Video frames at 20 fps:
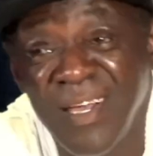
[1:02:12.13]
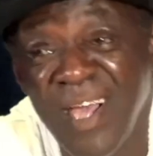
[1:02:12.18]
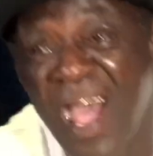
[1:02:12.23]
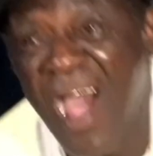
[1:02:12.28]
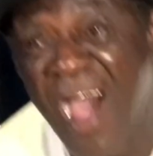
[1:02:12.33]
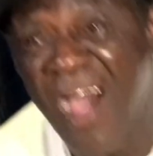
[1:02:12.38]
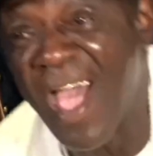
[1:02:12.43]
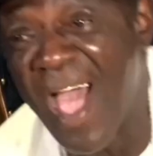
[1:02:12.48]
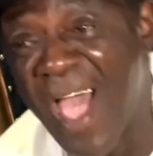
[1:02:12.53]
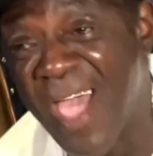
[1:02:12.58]

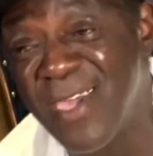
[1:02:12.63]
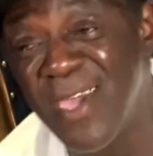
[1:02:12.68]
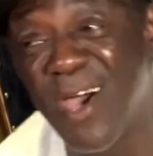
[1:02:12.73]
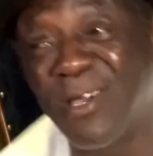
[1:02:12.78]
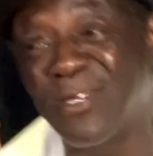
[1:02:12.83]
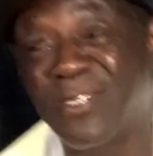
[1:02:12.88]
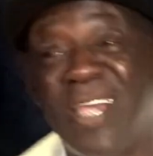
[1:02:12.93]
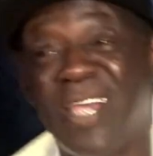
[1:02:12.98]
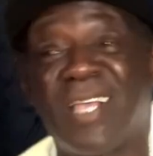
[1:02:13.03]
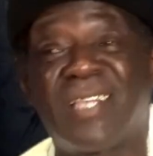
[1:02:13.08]
Hey, yo,
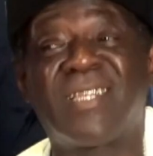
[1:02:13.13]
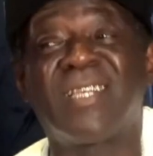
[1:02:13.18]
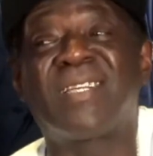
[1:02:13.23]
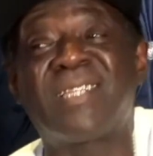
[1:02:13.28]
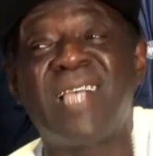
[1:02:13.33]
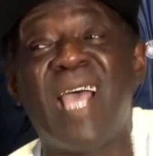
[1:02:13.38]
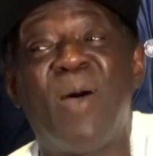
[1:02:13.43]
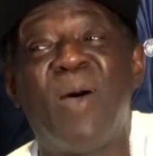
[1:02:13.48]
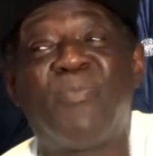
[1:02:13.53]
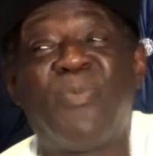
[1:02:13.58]
check this
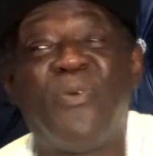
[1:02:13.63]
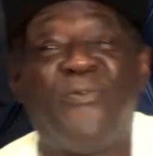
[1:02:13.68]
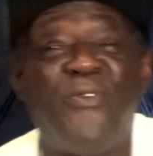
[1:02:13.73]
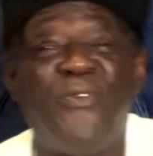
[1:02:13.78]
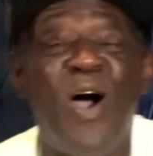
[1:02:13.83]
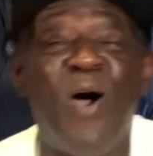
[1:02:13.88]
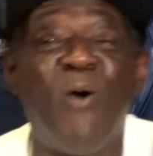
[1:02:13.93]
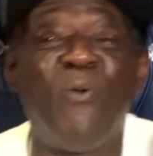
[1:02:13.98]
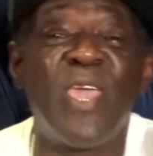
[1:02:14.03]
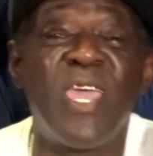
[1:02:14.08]
out.
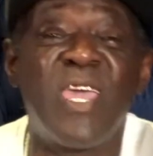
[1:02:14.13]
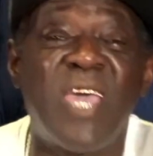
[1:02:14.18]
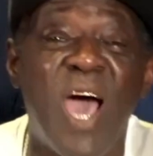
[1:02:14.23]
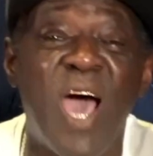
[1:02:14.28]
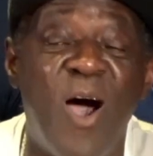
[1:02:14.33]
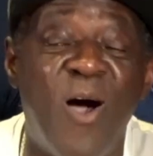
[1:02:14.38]
Before we go.